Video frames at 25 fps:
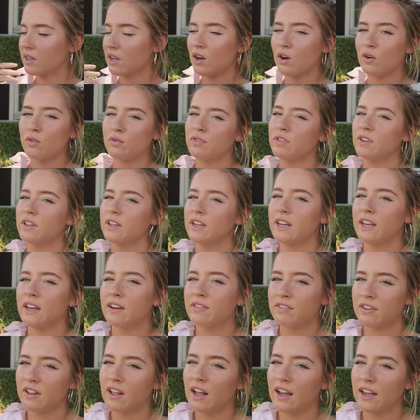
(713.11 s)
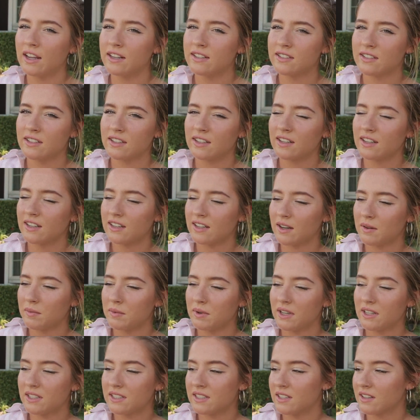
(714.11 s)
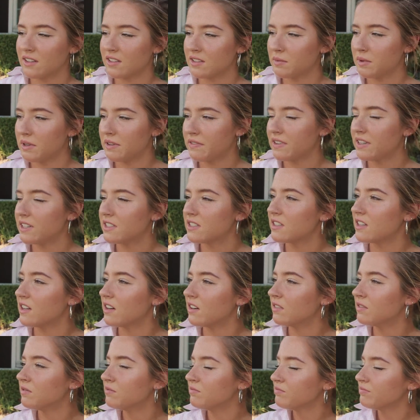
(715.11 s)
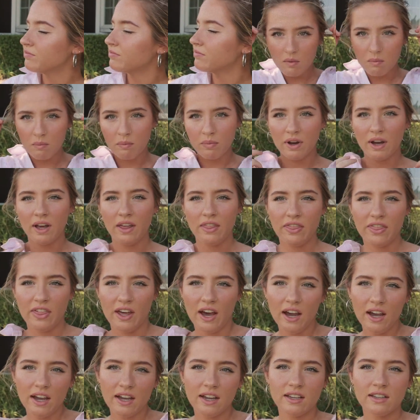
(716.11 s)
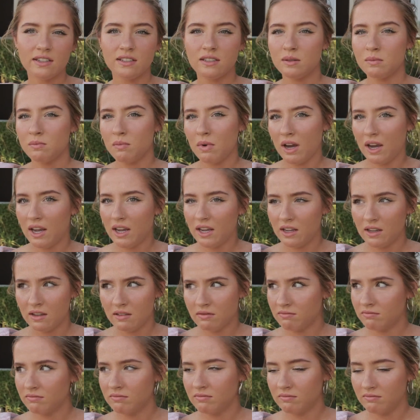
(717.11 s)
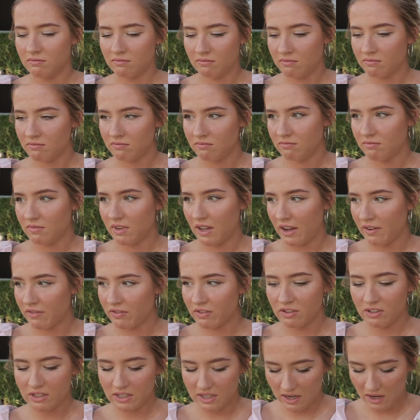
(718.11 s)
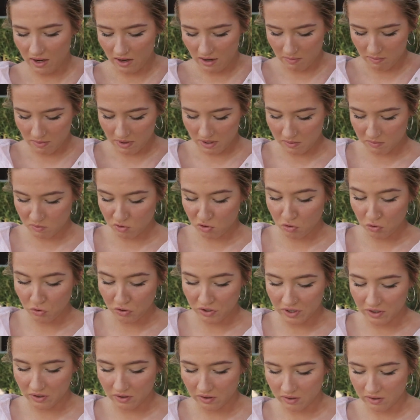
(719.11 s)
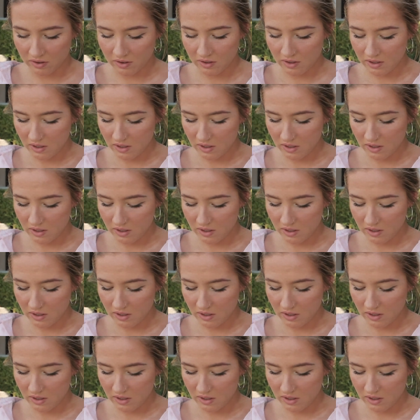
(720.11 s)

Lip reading: Hopefully a fly isn't going to come and get stuck to my face though. But that is my everyday makeup tutorial.